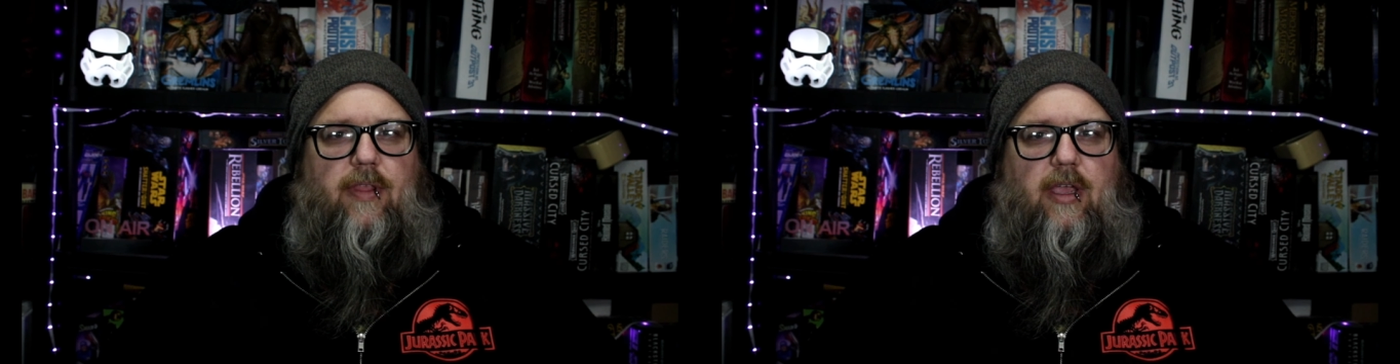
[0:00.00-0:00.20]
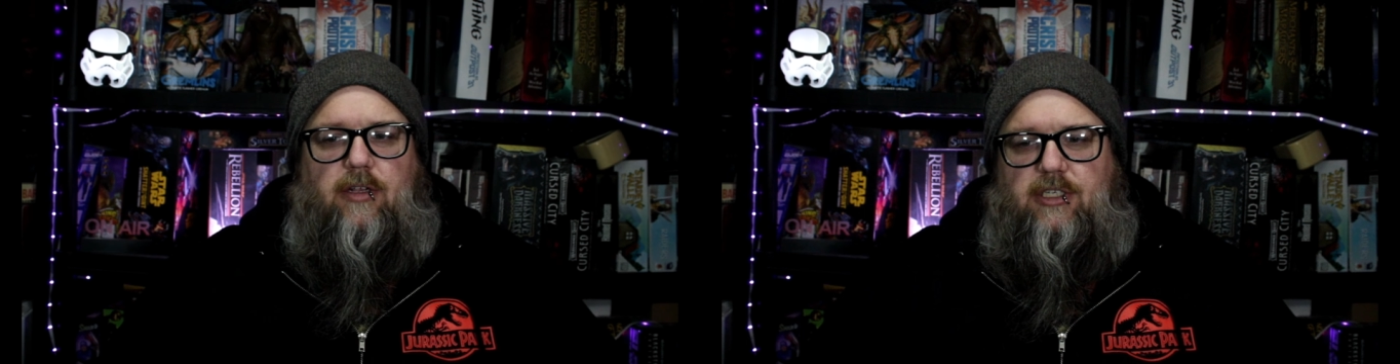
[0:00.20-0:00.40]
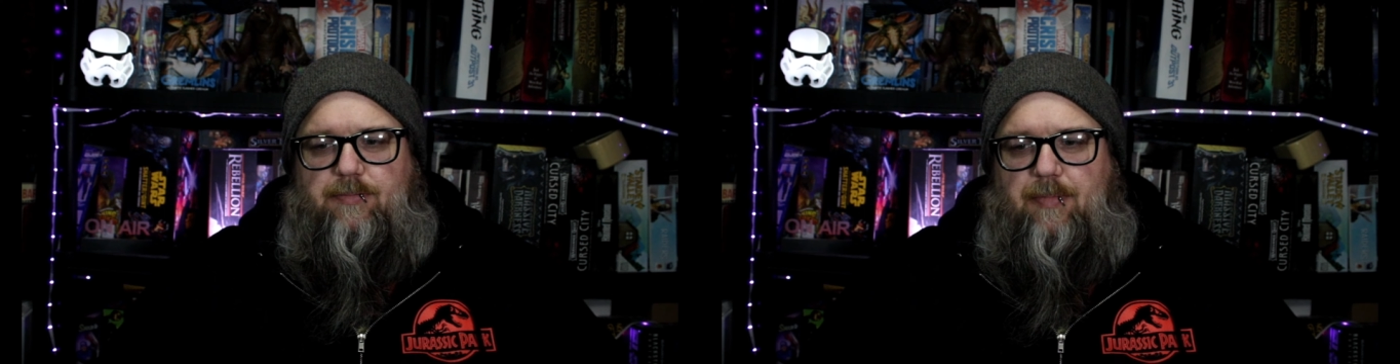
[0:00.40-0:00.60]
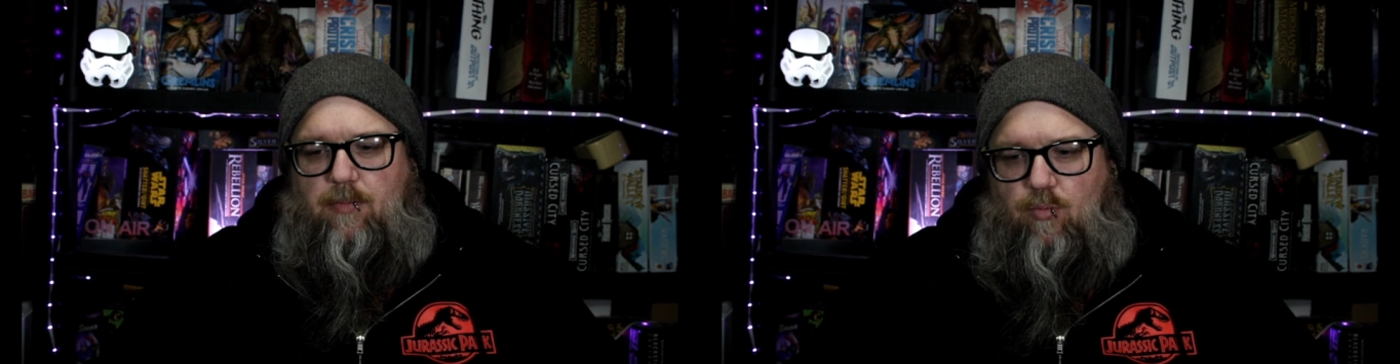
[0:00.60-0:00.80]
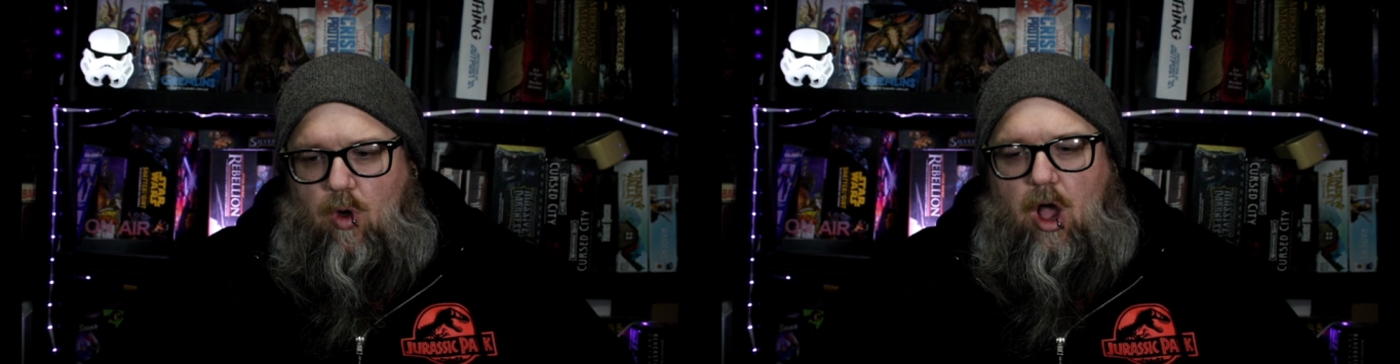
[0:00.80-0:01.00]
They could just be
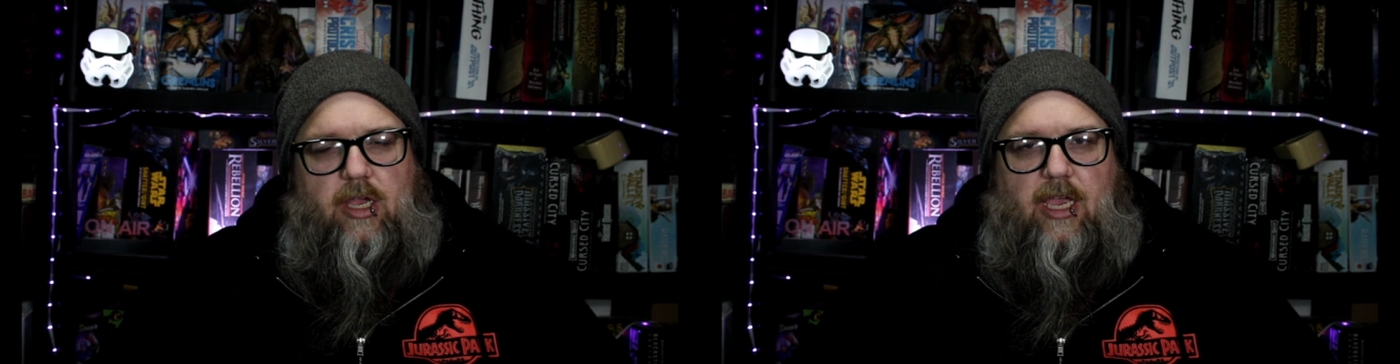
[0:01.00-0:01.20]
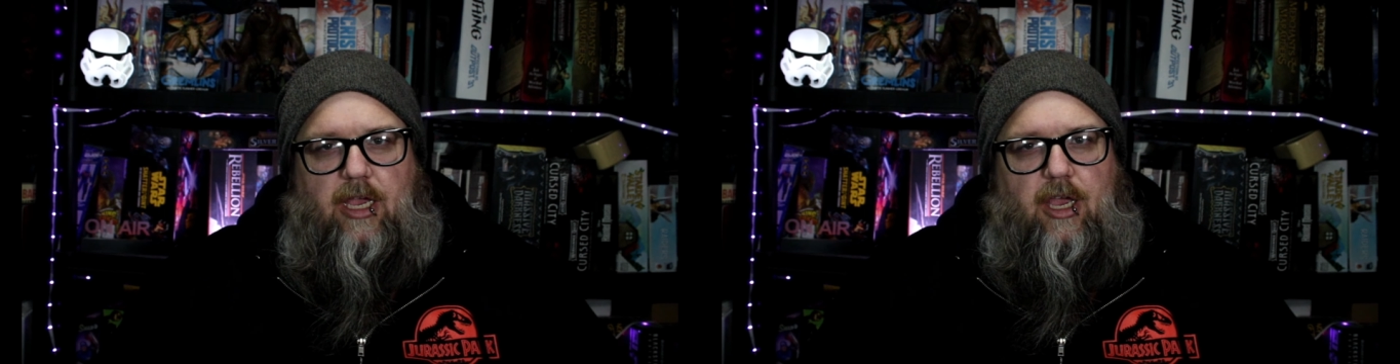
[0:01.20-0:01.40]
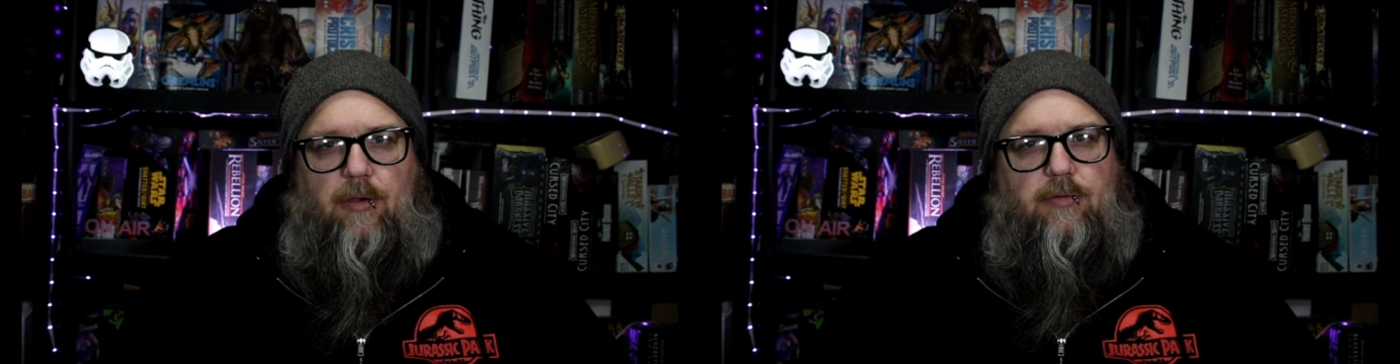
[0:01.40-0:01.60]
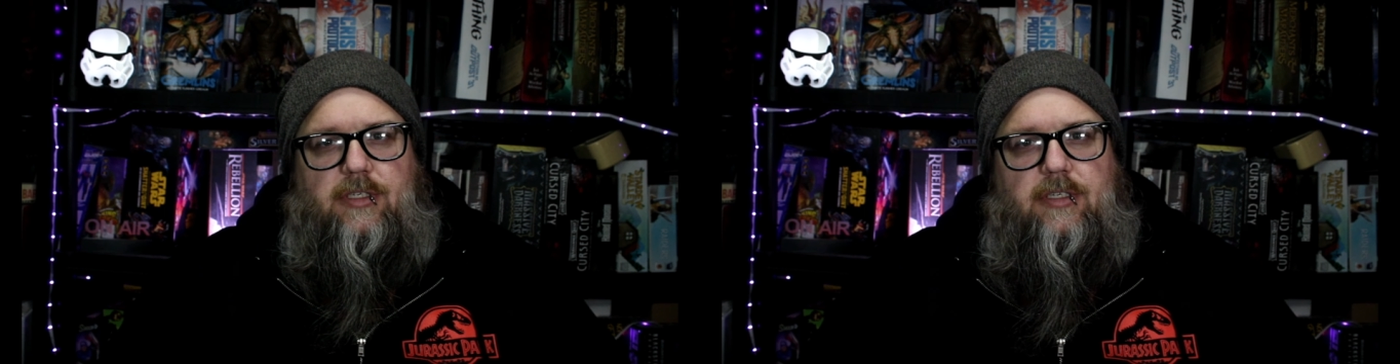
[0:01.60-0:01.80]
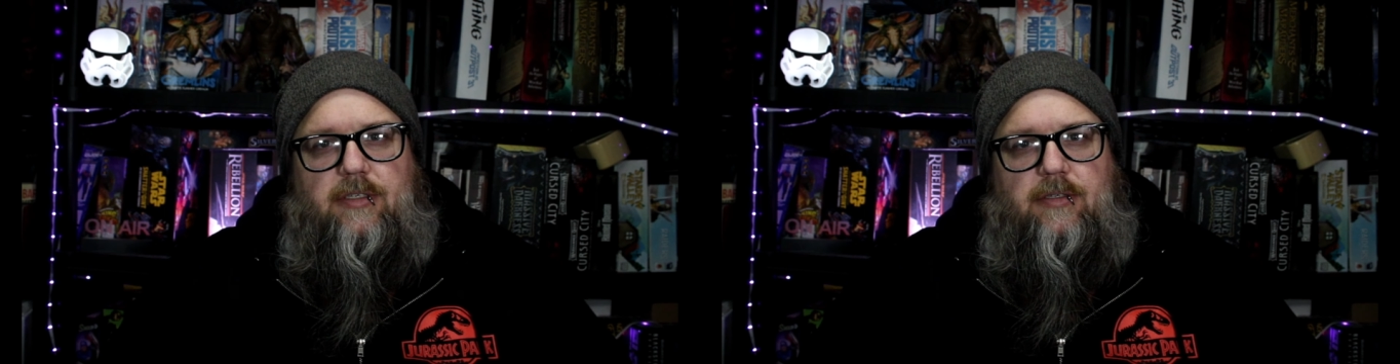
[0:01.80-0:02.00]
walking ghosts.